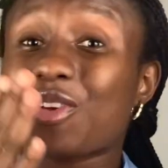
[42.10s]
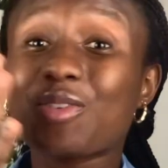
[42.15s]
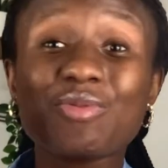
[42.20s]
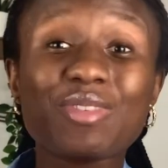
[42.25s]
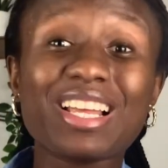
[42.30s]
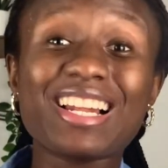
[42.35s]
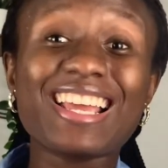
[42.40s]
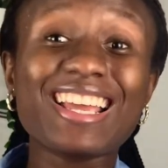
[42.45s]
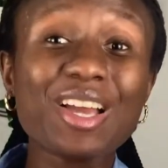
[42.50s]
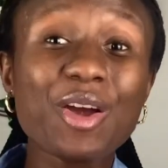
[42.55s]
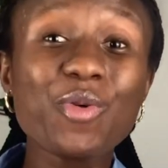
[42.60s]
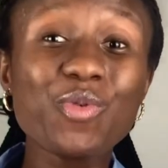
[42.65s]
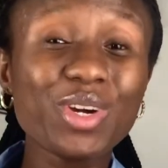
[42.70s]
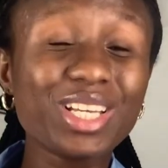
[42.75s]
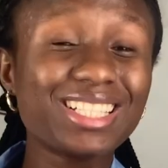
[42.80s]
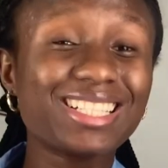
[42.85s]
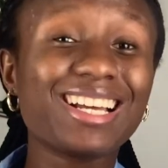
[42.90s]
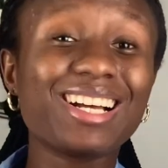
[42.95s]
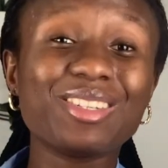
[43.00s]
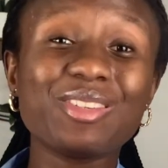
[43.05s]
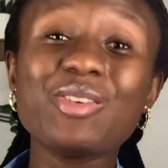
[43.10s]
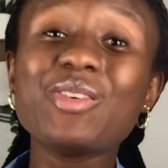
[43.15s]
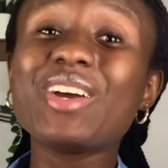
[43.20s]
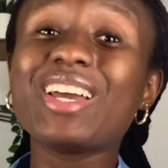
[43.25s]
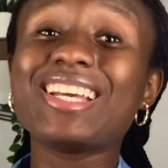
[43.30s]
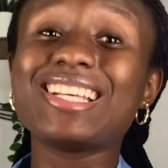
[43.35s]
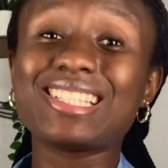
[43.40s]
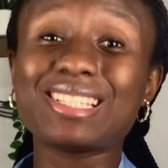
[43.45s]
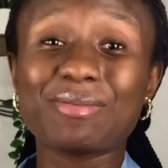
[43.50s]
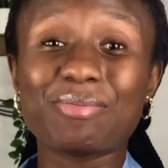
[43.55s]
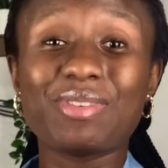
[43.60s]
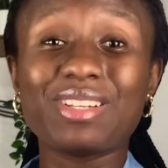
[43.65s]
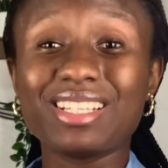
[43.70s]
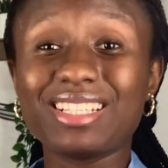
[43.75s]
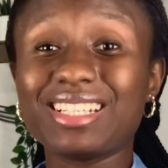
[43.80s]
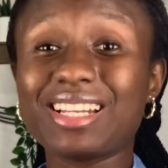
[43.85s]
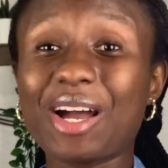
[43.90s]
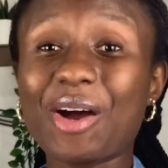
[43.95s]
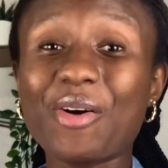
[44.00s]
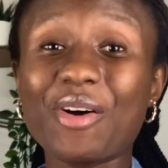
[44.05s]
Like, words cannot explain
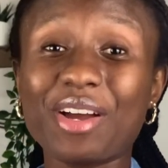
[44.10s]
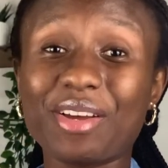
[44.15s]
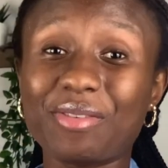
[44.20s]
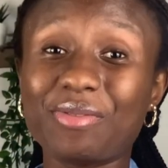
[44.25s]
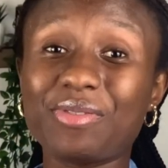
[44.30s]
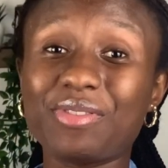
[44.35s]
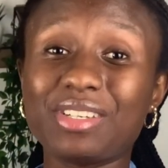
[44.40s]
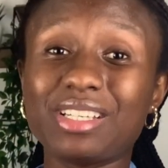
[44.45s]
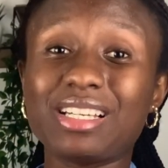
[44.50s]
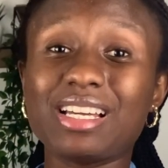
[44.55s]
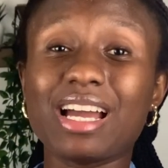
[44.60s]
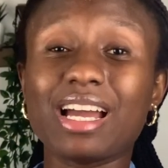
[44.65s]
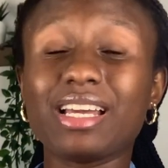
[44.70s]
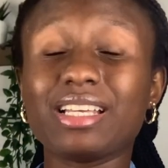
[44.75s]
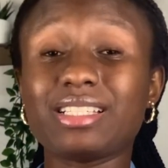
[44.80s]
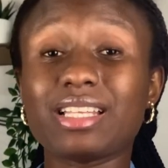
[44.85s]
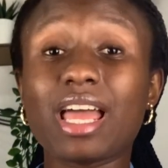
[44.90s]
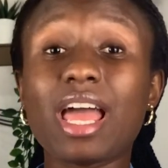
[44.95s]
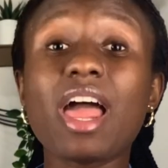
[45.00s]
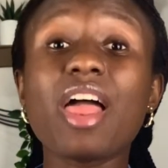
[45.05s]
how I feel, guys.